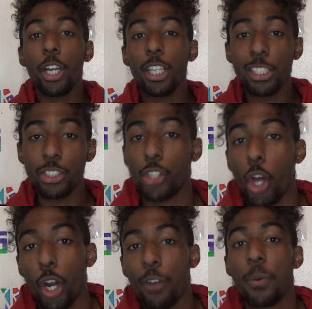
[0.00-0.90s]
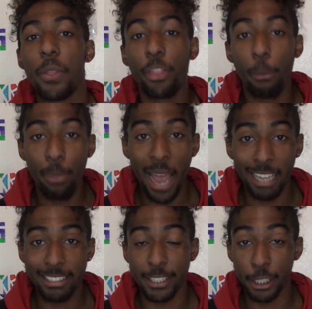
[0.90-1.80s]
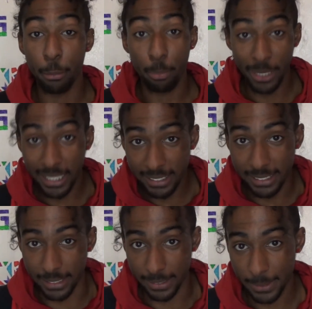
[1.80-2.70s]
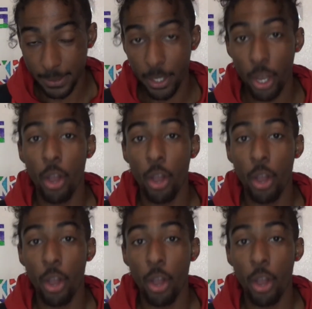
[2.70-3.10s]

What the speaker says: gonna start off with the pattern pieces.